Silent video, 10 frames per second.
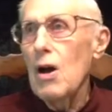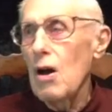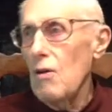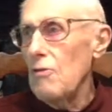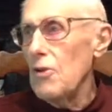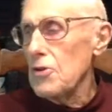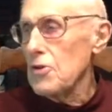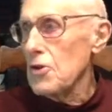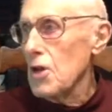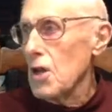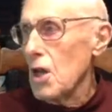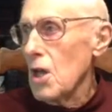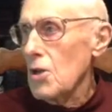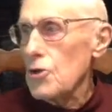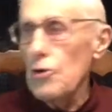of this
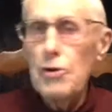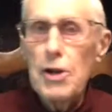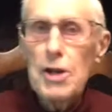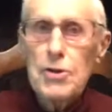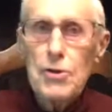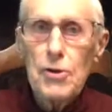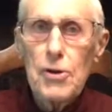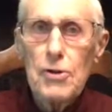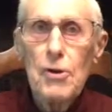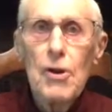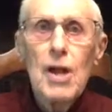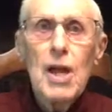turning circle,